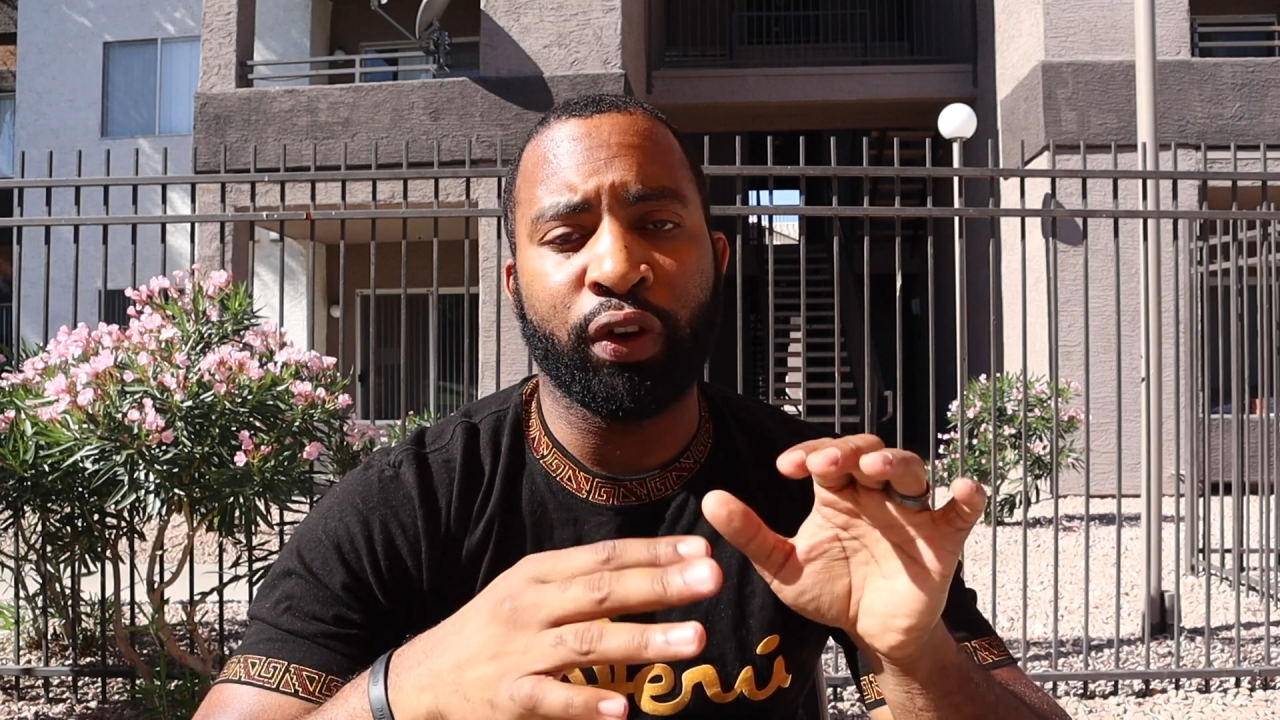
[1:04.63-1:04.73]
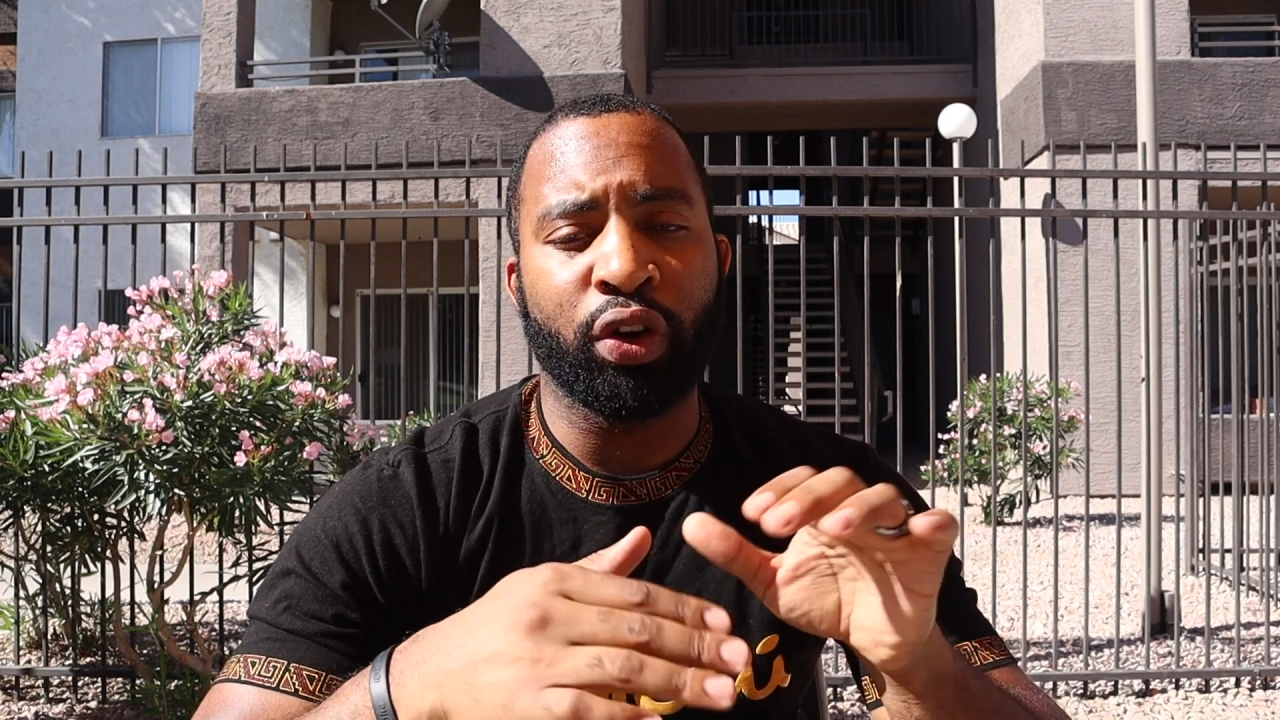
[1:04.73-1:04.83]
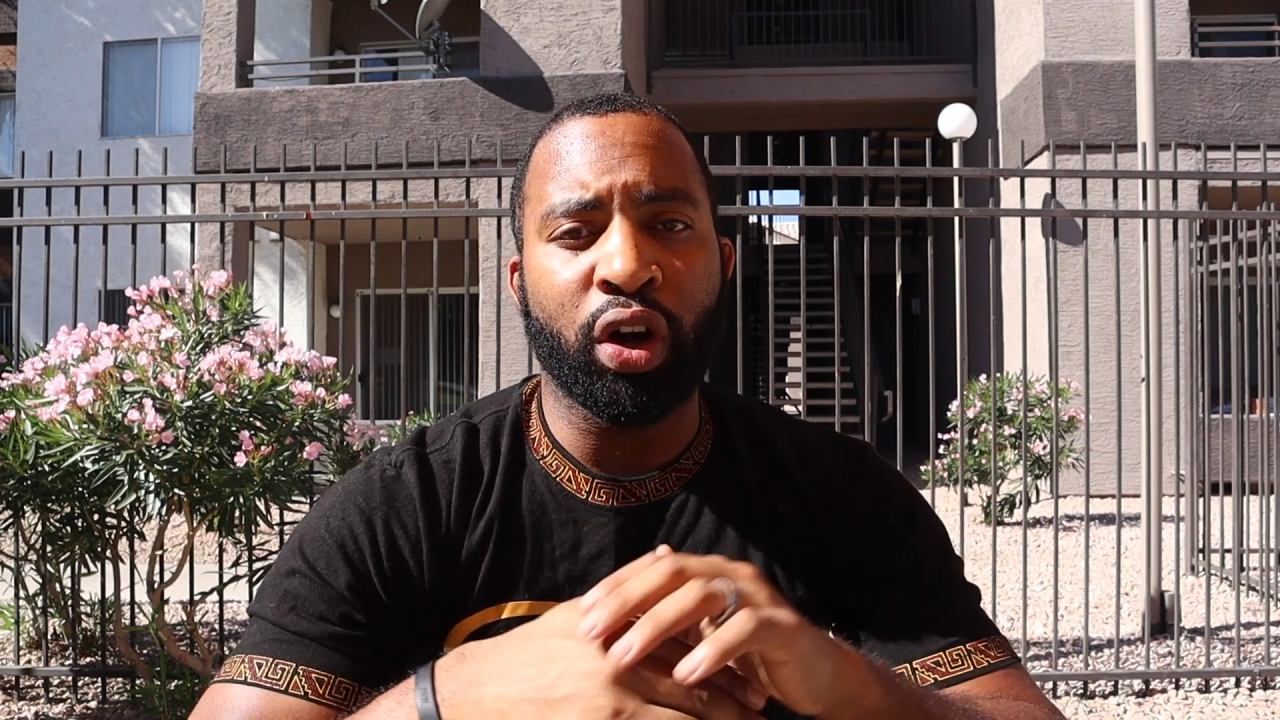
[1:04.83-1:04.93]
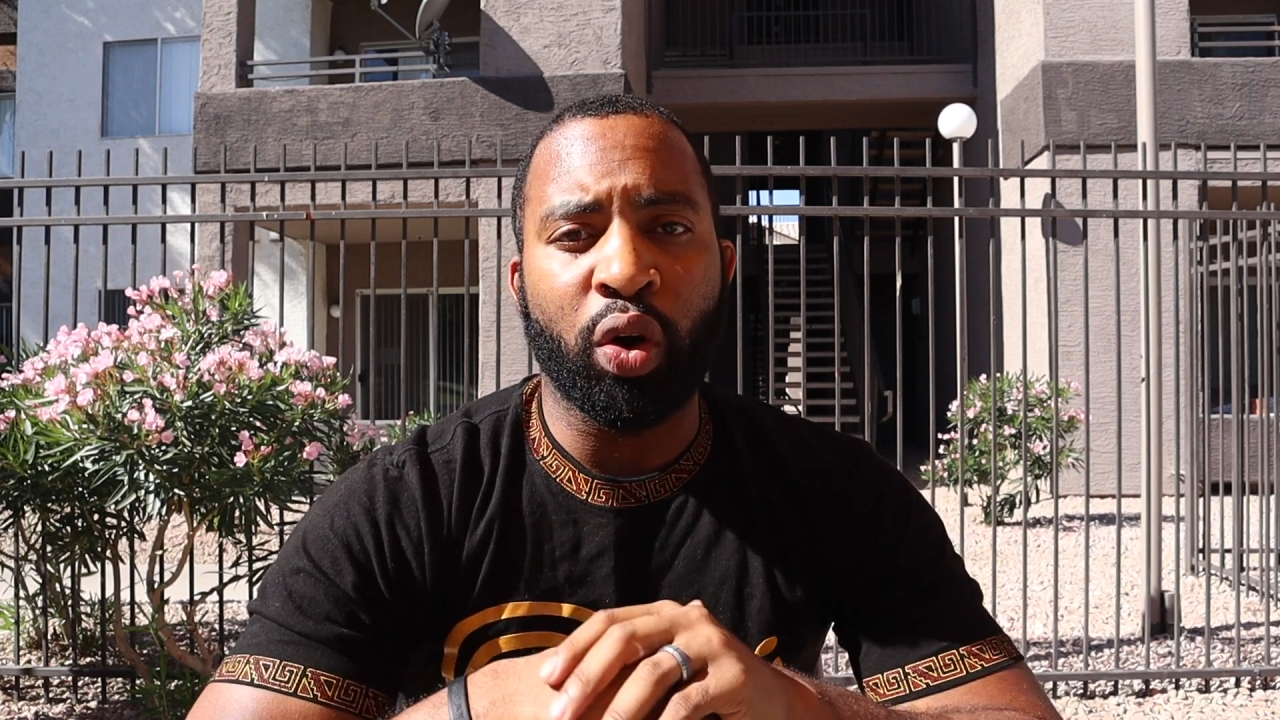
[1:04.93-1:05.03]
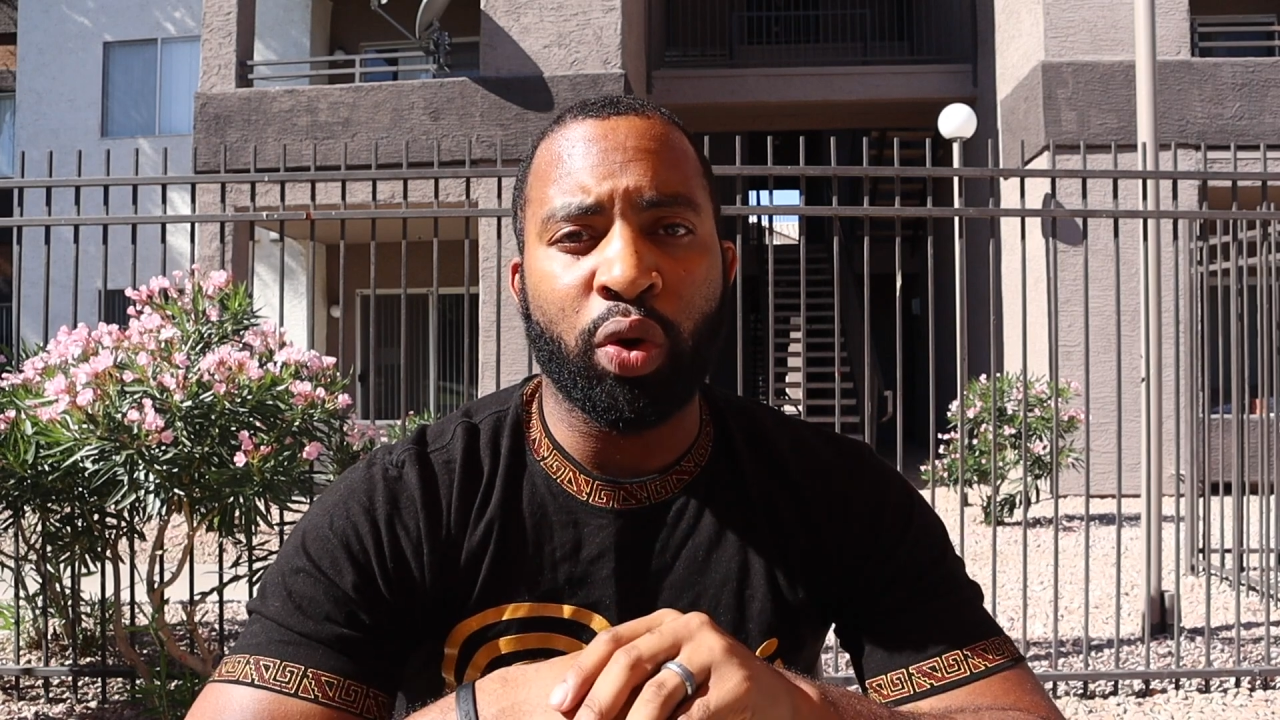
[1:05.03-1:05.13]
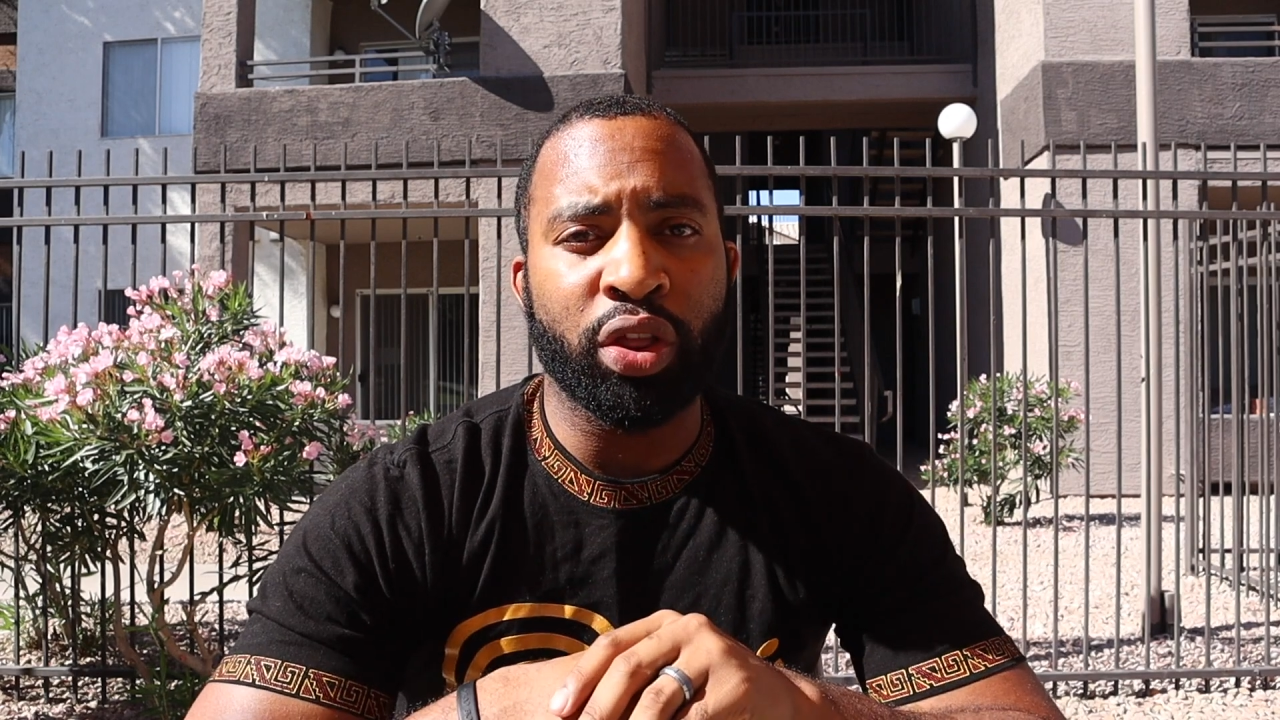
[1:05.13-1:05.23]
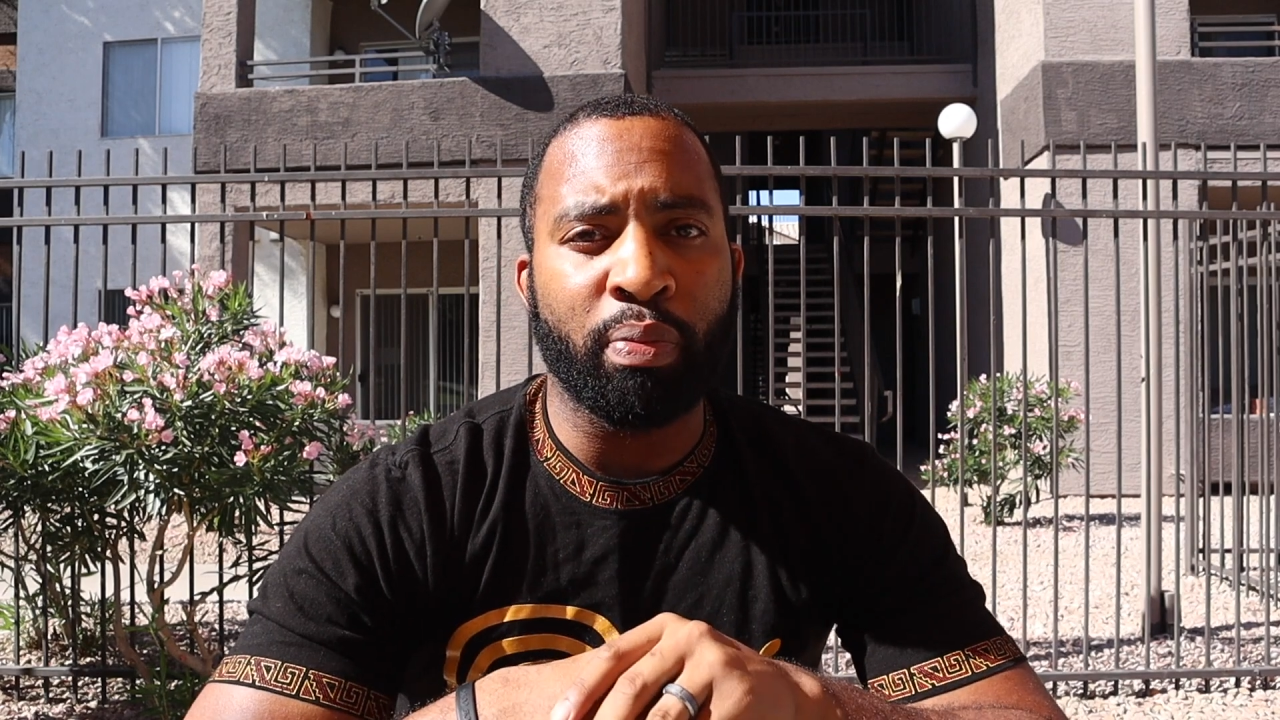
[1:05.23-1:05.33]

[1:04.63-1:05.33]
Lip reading: figure out where